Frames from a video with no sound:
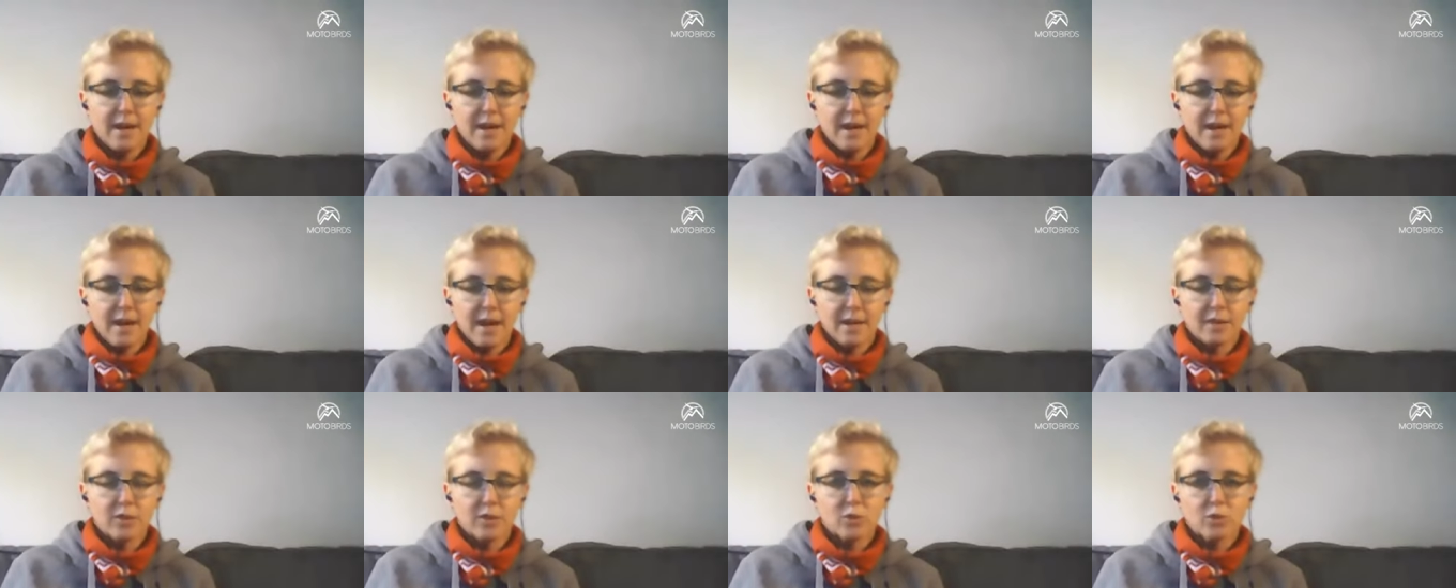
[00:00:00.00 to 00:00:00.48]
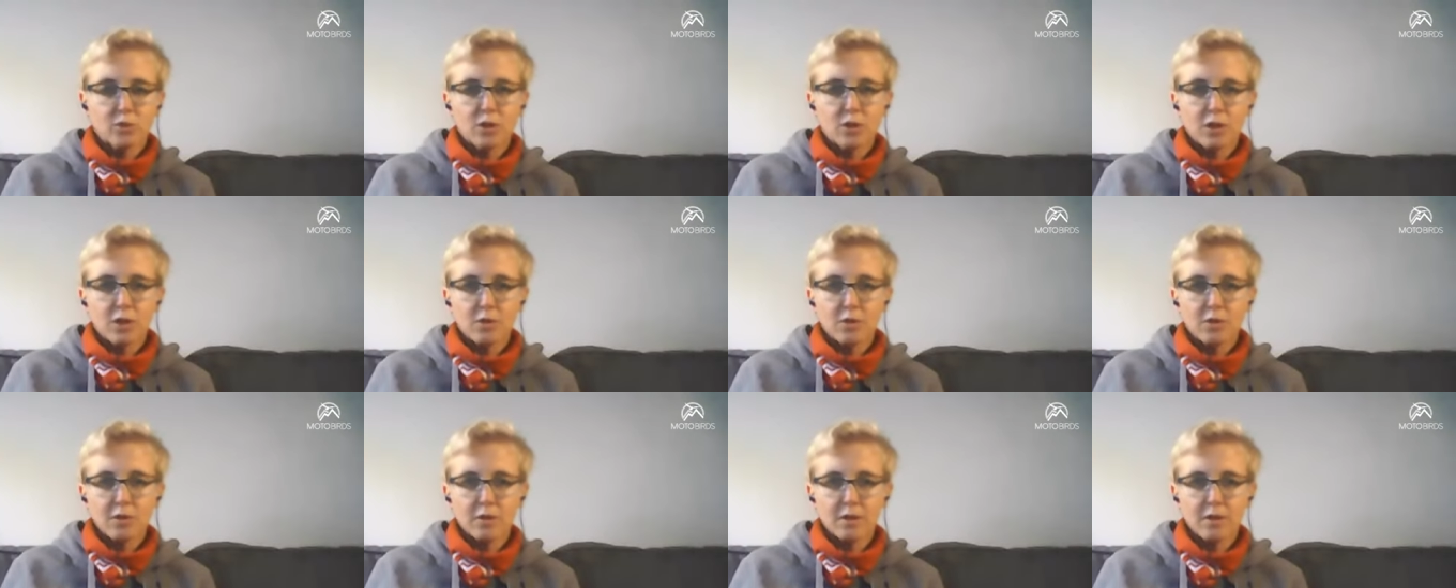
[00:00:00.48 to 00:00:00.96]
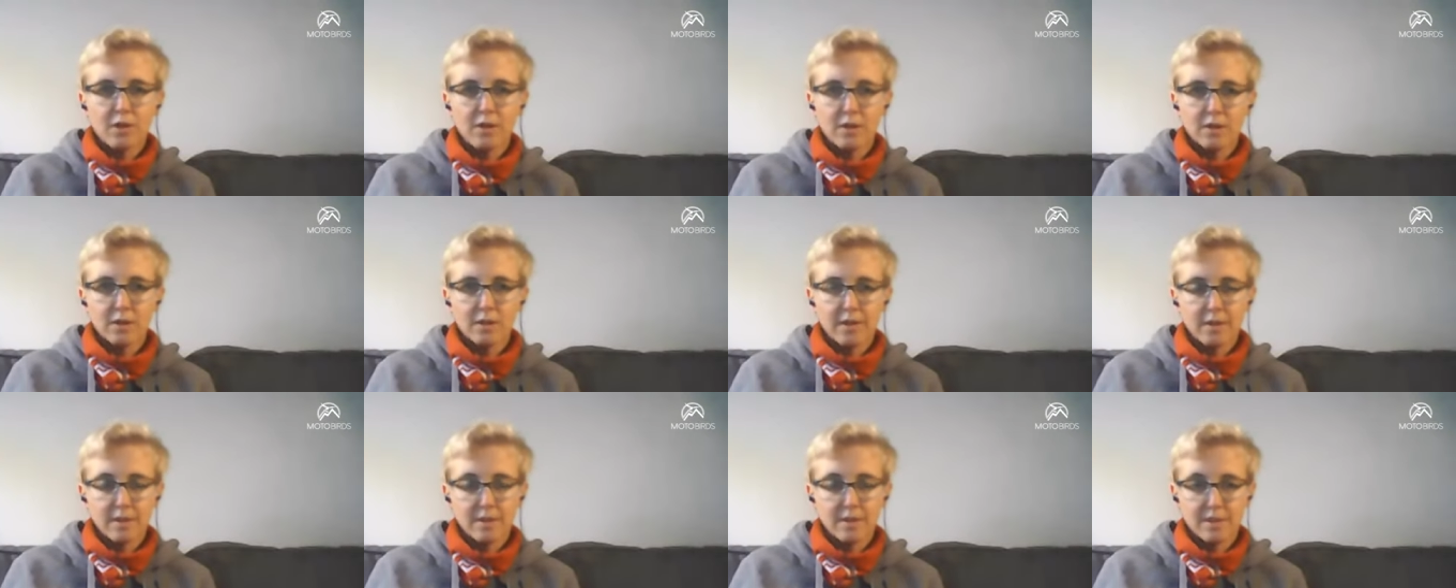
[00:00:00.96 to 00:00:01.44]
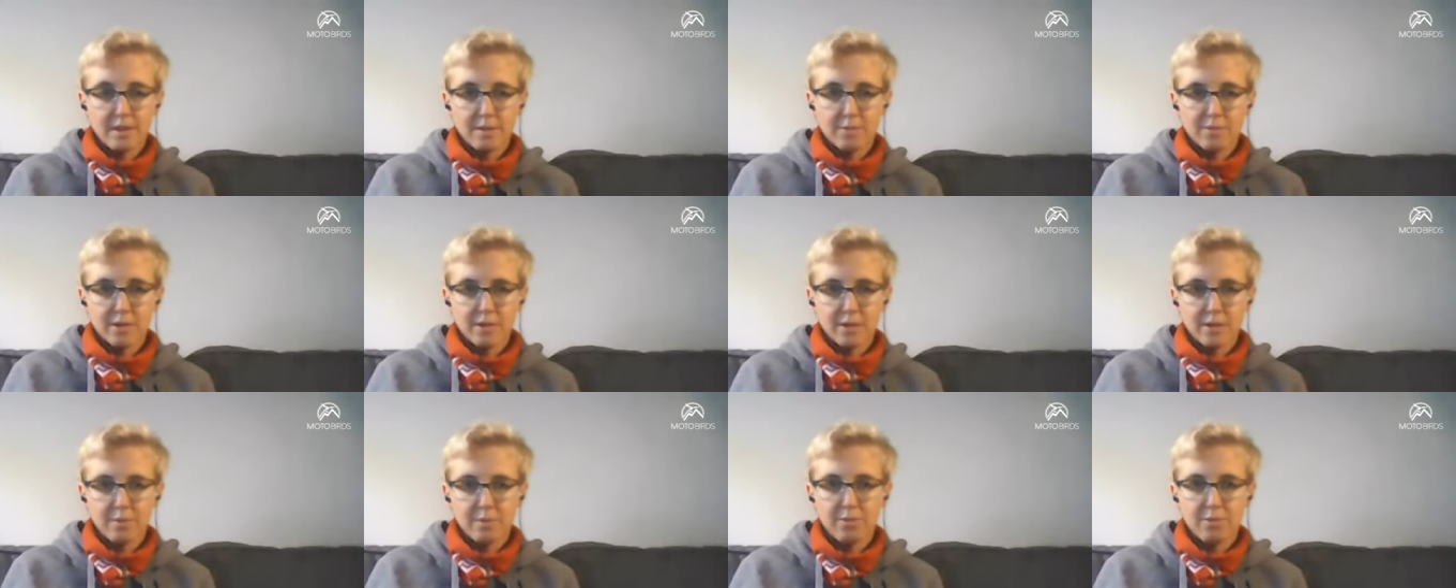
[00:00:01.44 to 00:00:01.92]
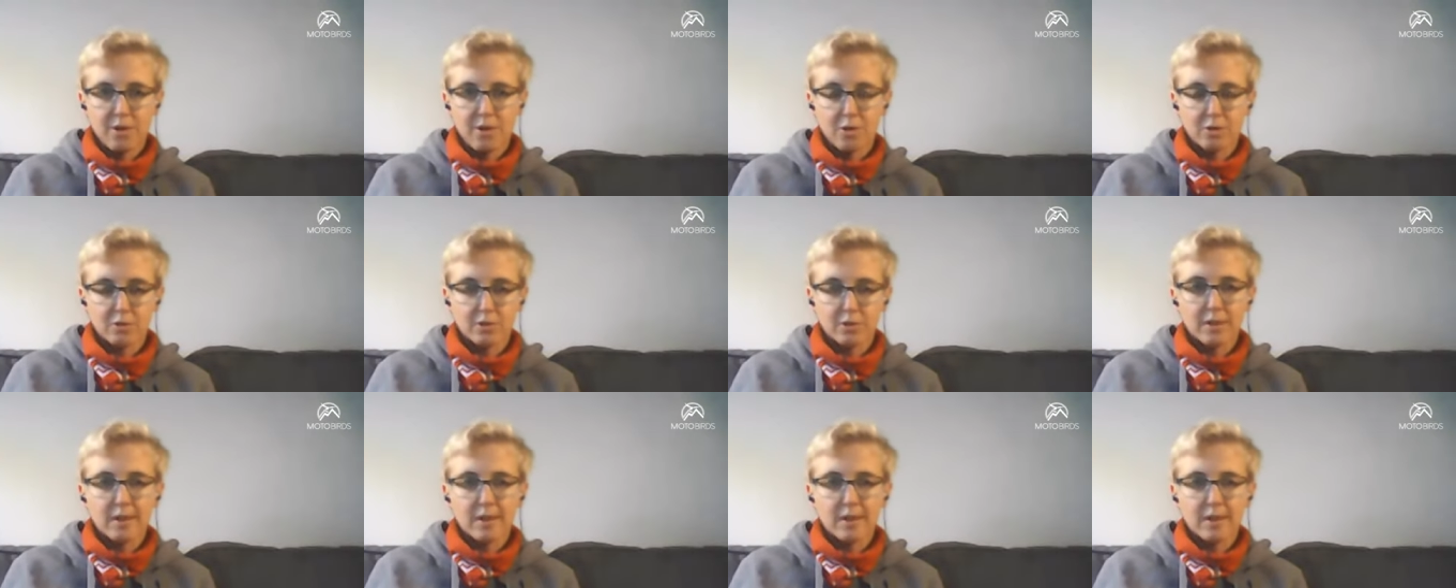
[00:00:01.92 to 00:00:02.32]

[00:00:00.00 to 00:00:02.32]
and to go on holiday somewhere abroad.